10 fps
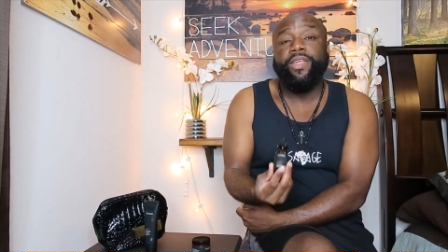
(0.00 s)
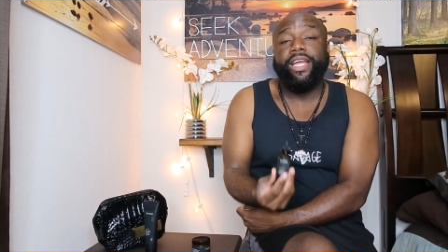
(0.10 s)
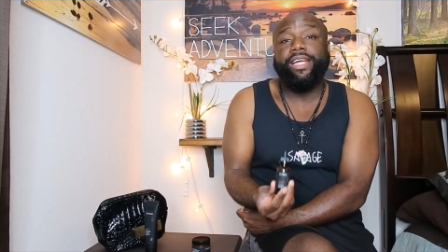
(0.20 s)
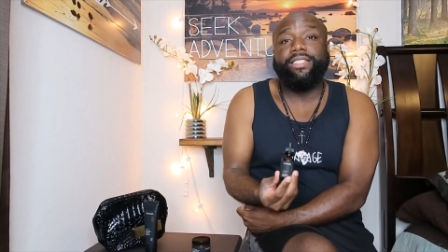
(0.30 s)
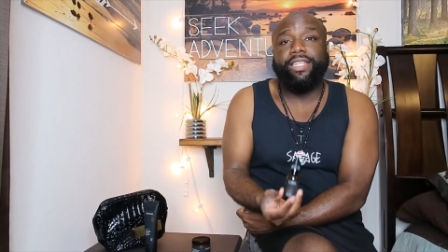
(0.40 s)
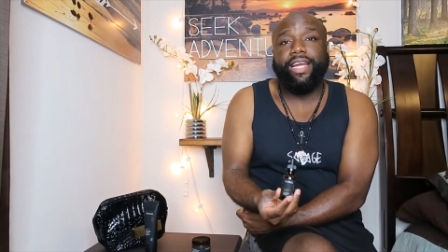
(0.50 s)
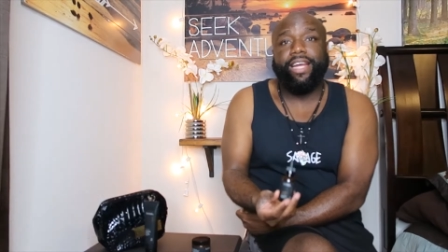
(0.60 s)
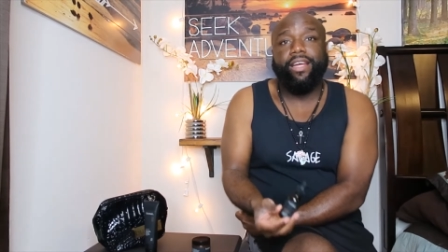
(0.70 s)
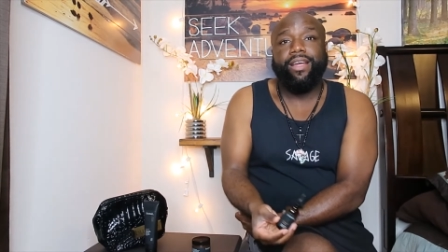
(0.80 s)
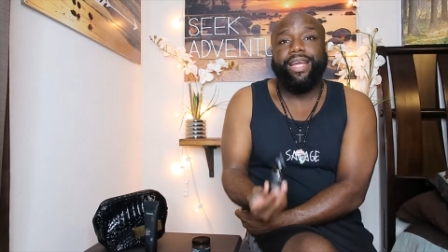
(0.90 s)
is
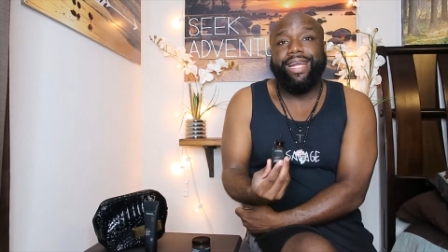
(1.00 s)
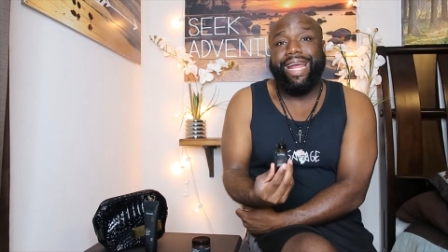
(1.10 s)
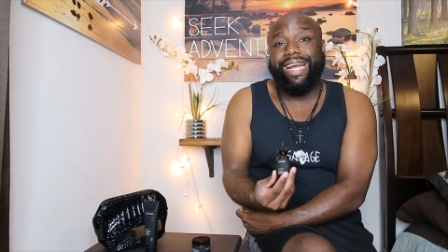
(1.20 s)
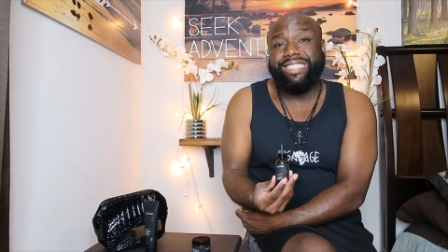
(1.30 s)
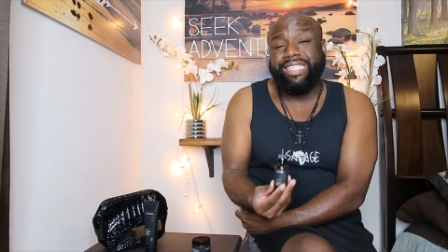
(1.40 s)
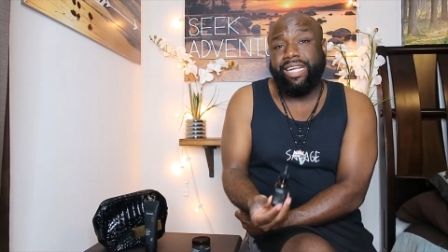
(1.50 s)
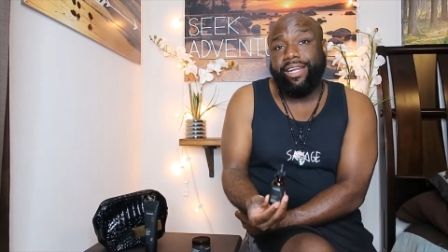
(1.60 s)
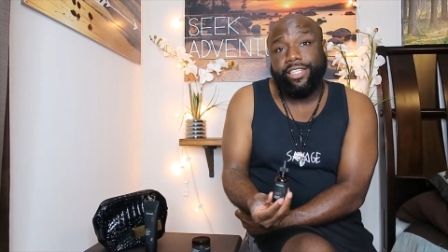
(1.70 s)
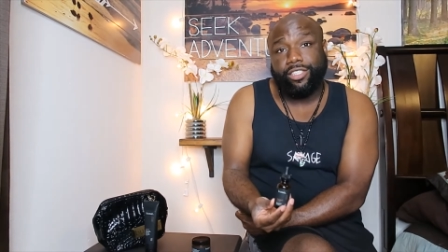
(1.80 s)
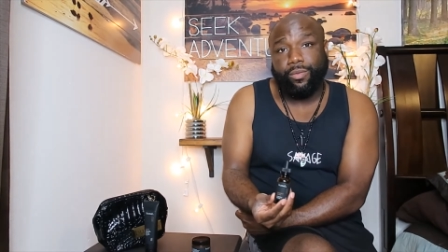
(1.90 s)
that it has
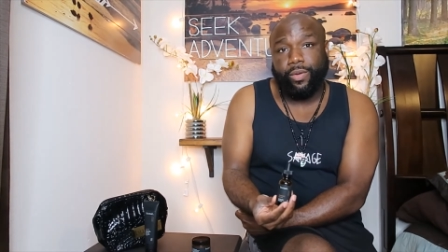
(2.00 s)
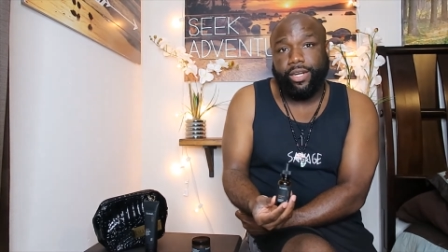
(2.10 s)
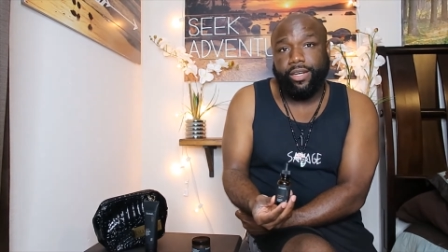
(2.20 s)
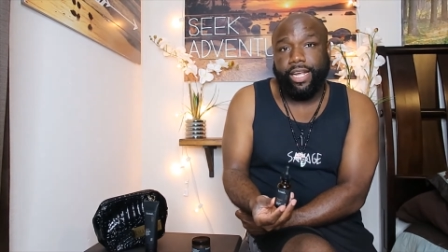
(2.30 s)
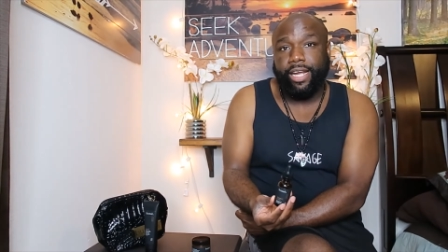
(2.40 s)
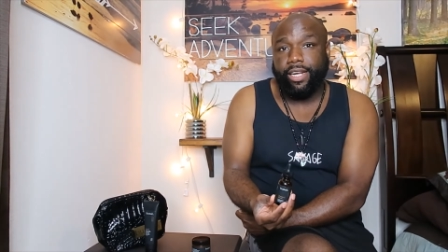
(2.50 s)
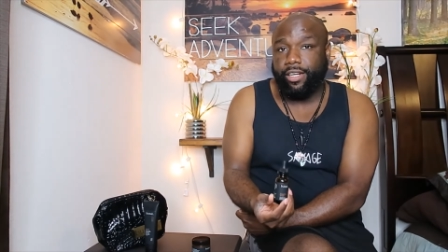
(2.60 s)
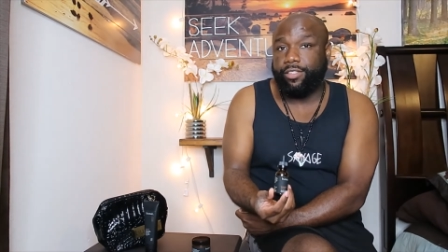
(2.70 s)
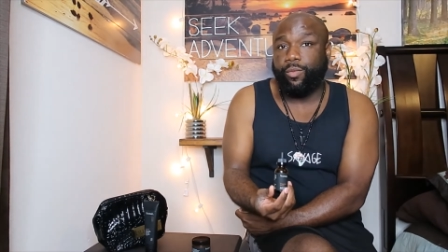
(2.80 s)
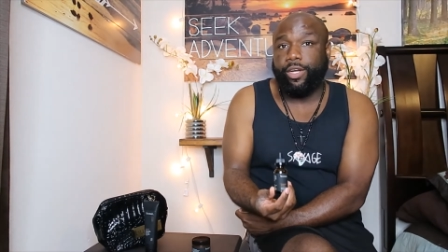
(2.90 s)
glycerin in it
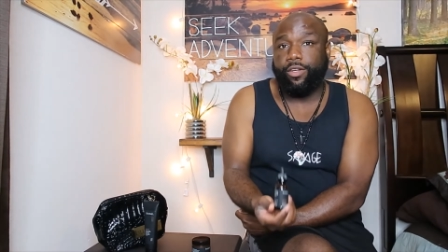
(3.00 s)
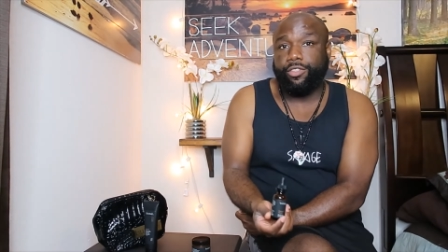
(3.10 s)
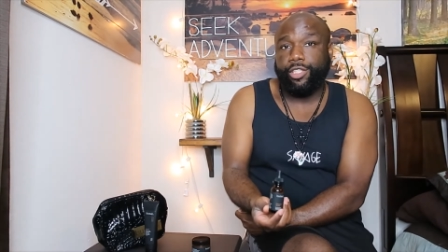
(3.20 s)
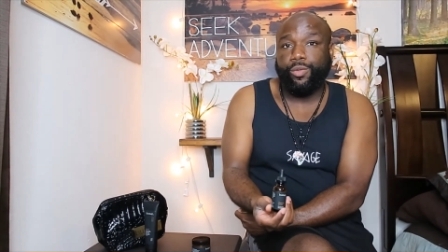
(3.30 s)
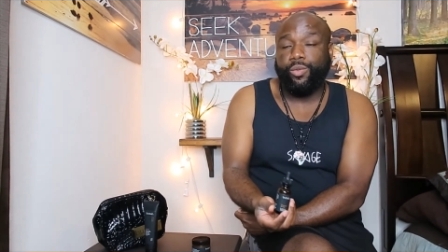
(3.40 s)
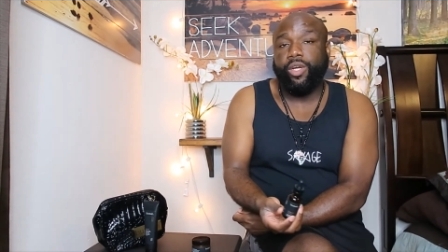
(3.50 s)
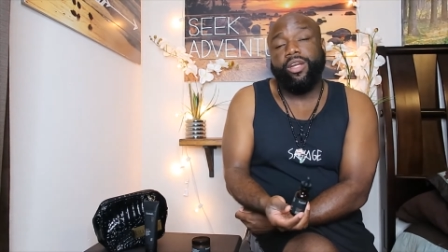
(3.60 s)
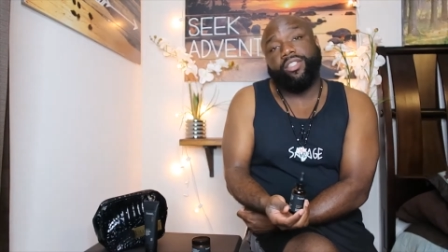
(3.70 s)
as well too